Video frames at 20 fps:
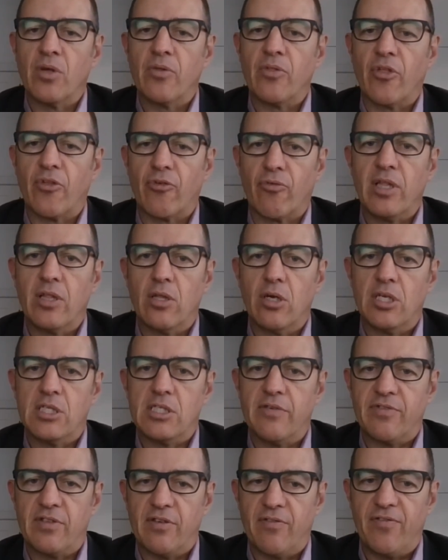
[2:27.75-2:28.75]
the three
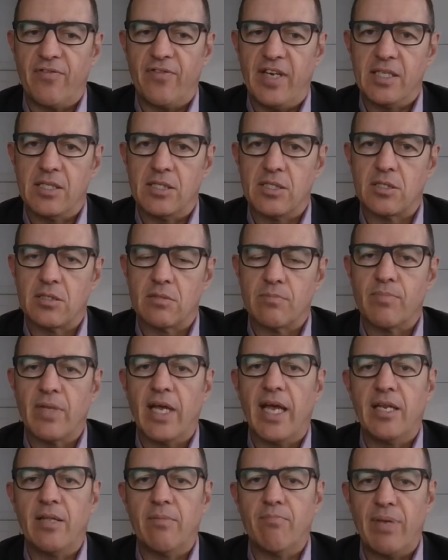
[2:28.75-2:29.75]
lines of defence
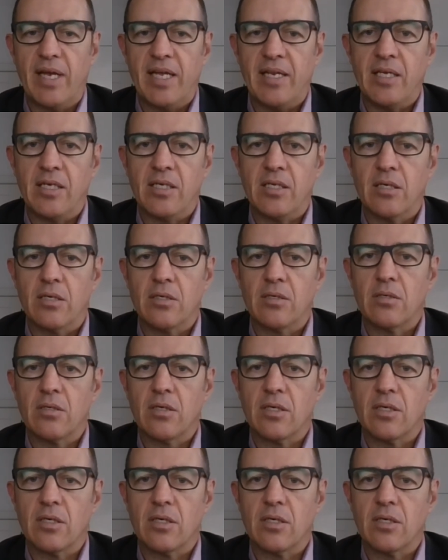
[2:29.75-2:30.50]
and embedding